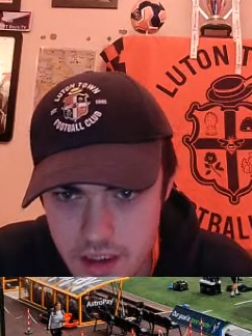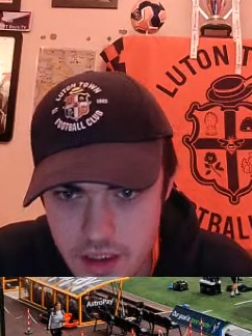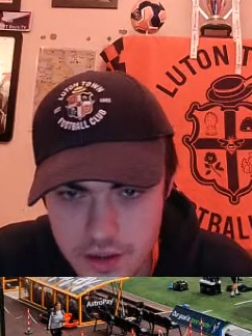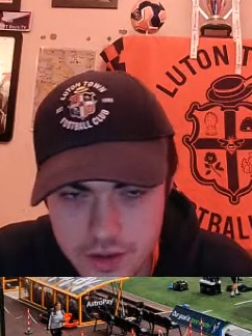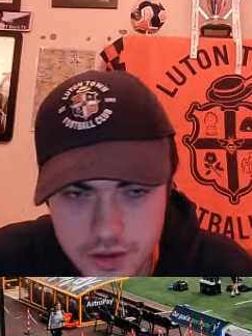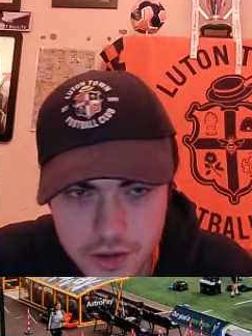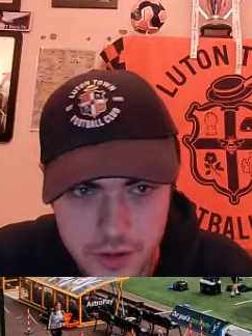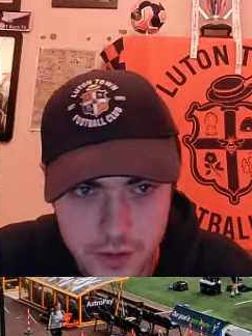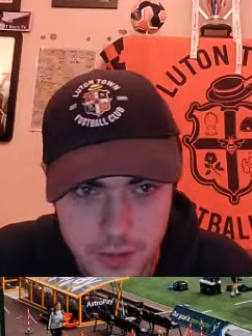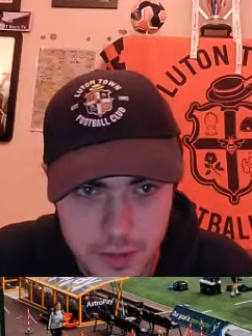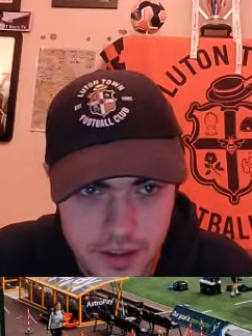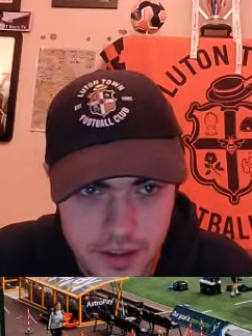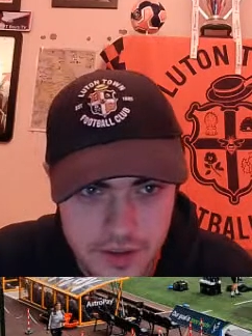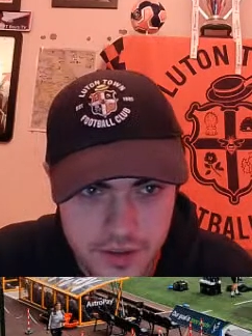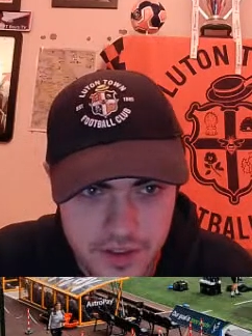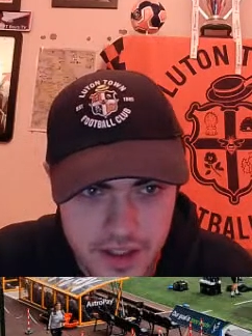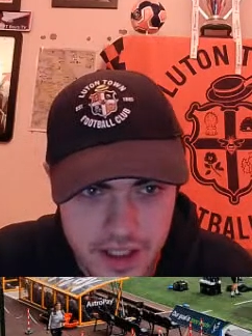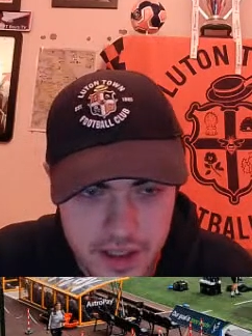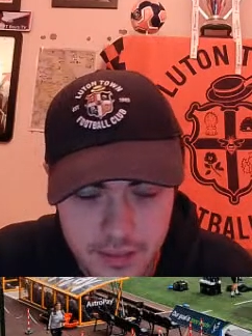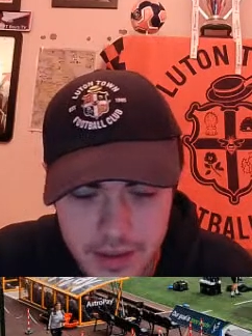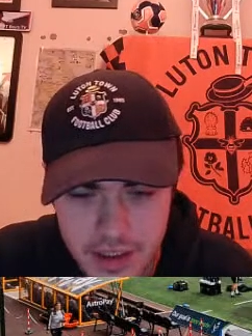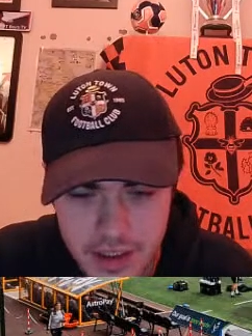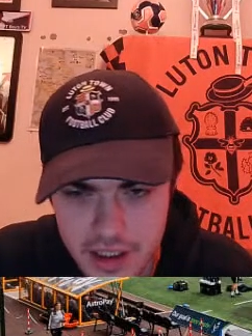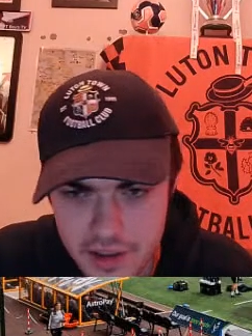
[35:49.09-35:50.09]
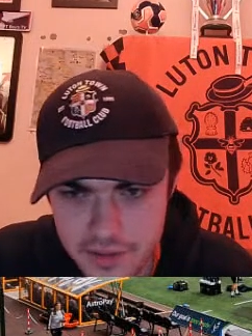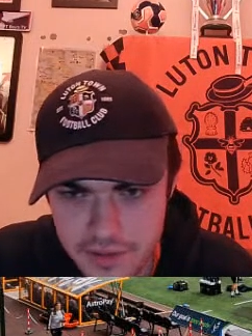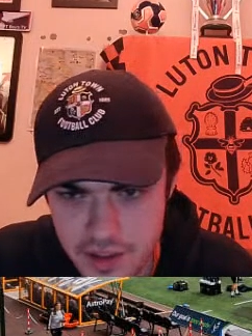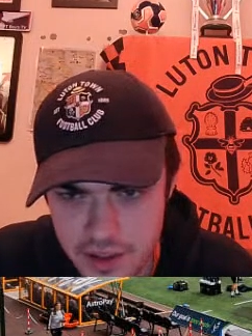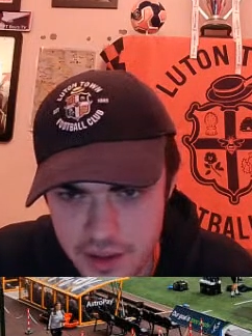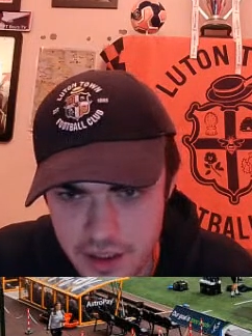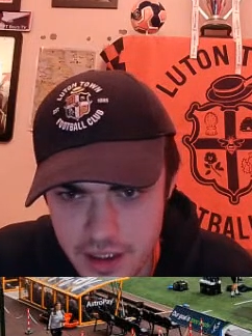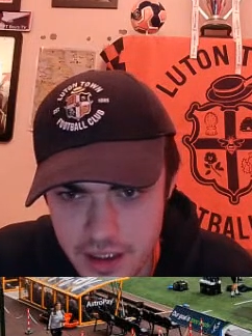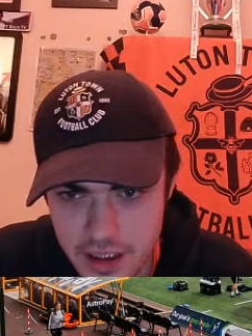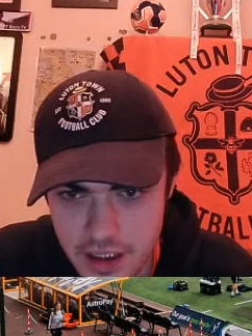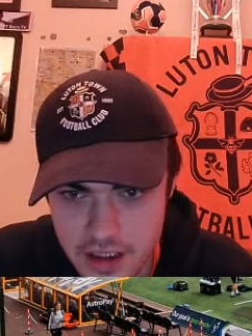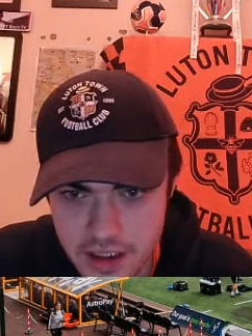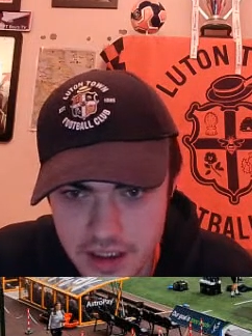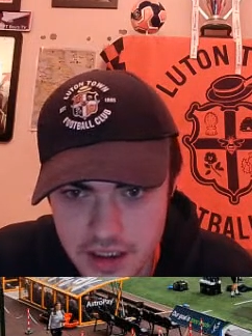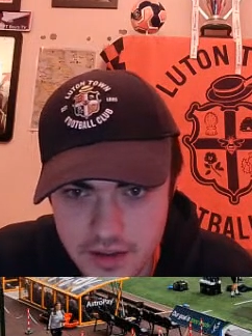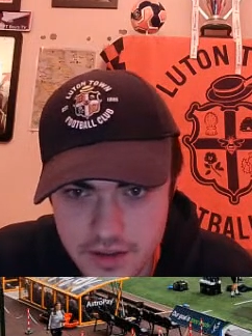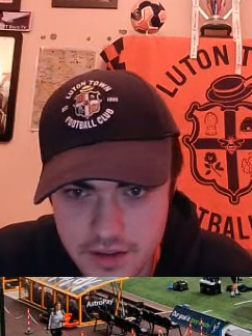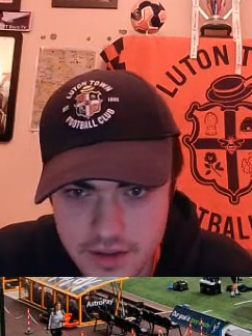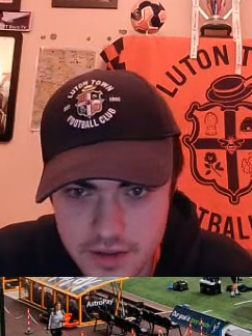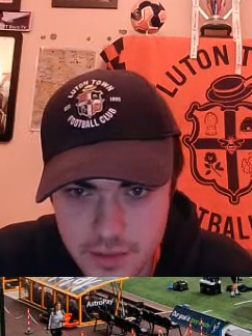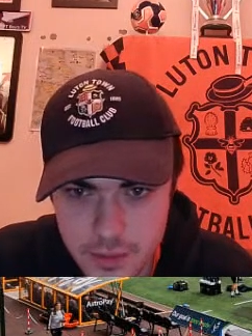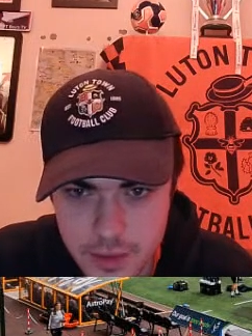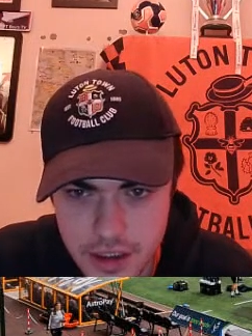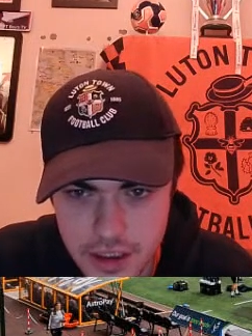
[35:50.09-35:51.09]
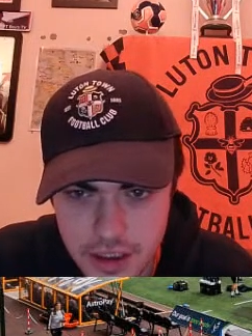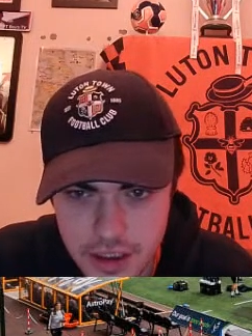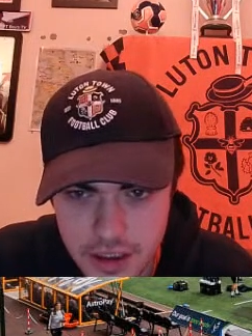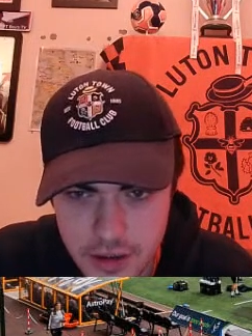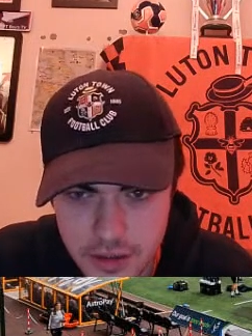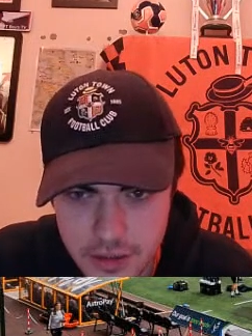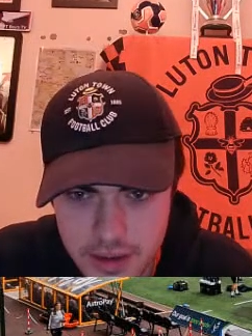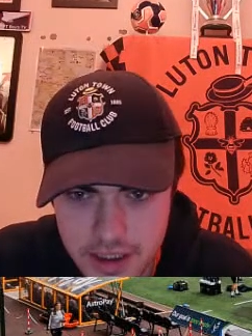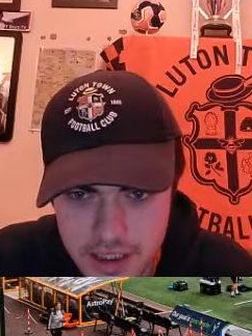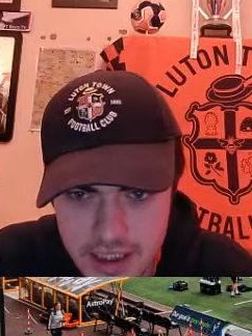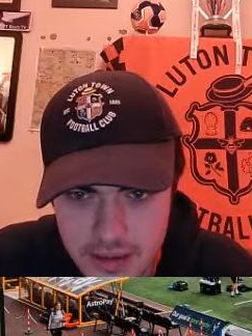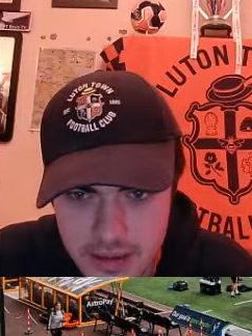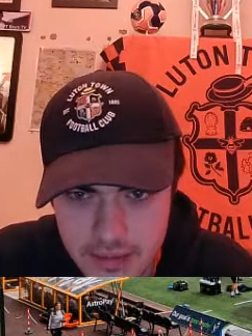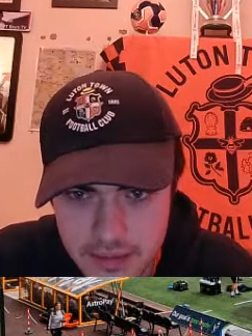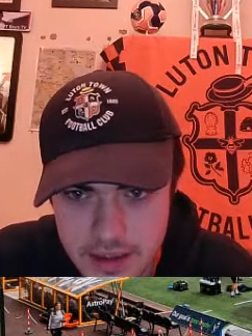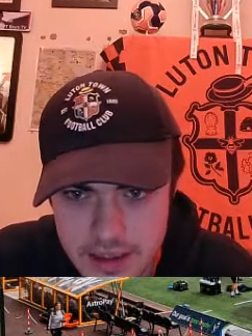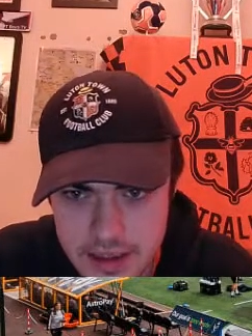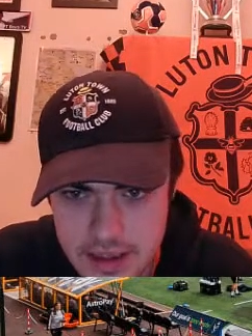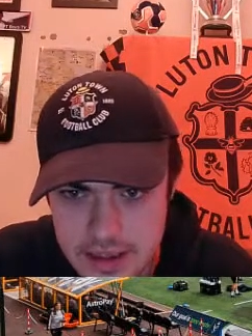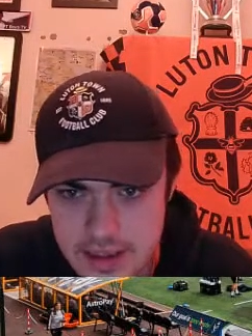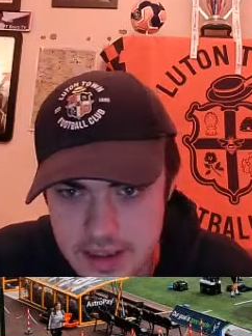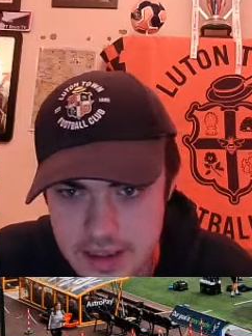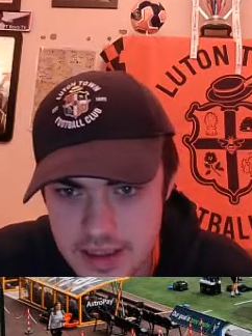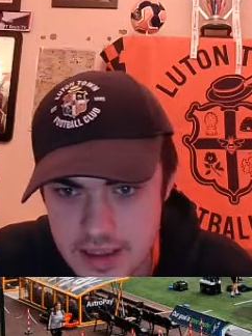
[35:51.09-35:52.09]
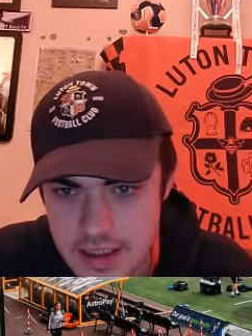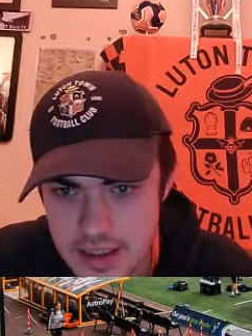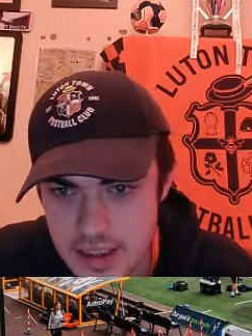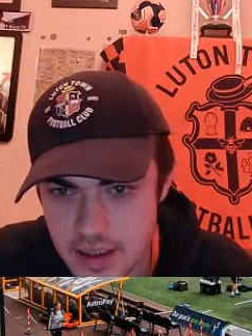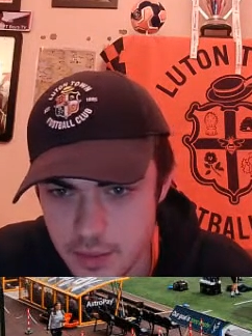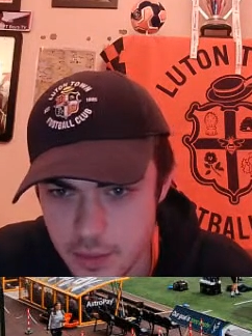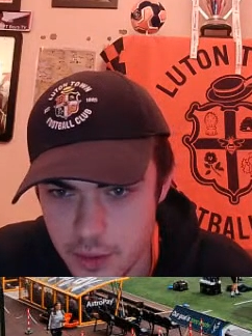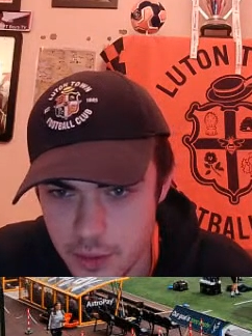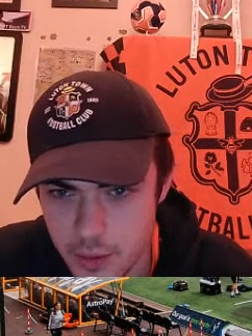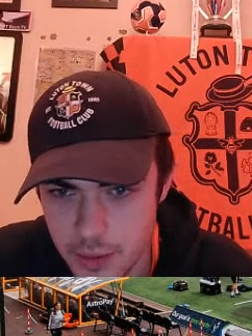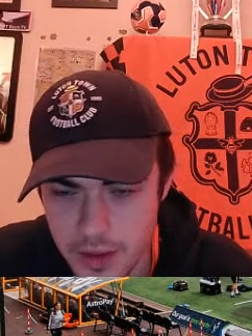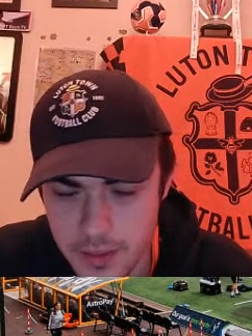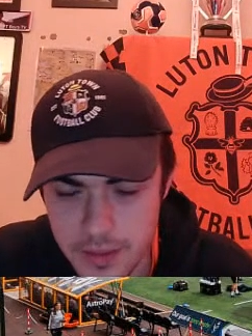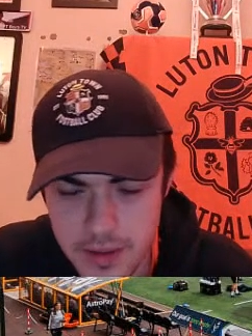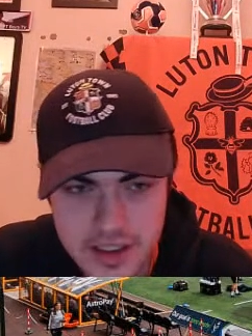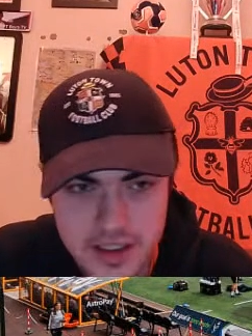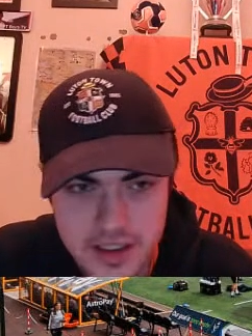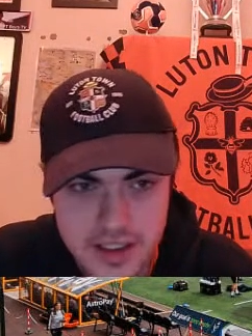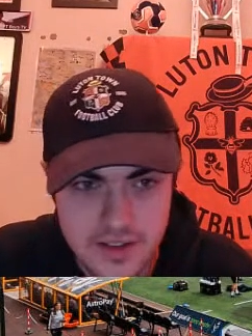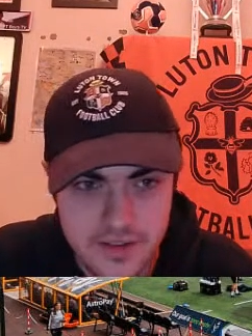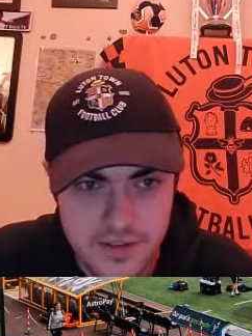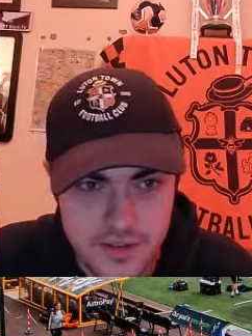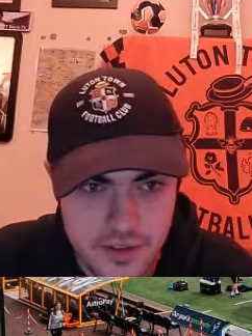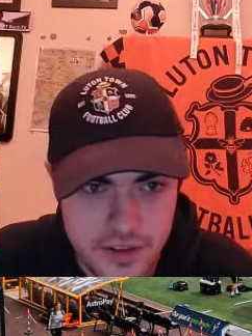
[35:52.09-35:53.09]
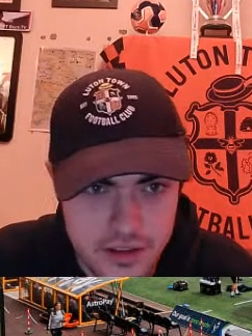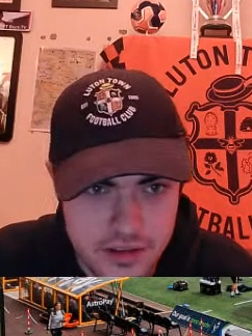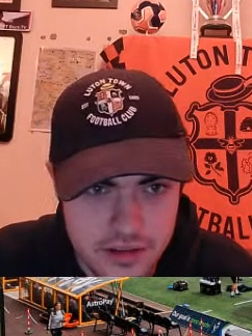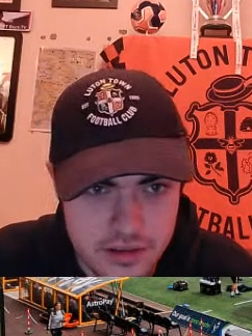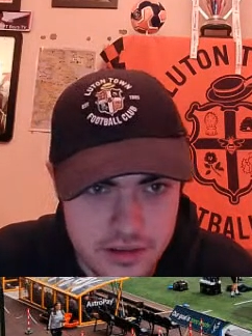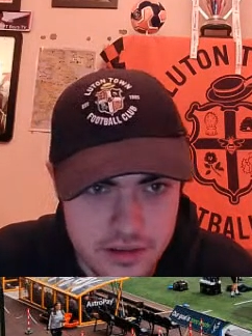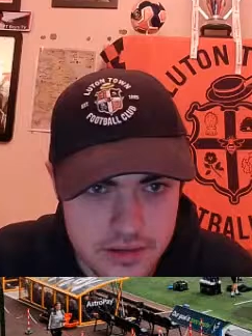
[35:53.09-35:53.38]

drew both of them, very unlucky not to win the home game. Will be a bit different,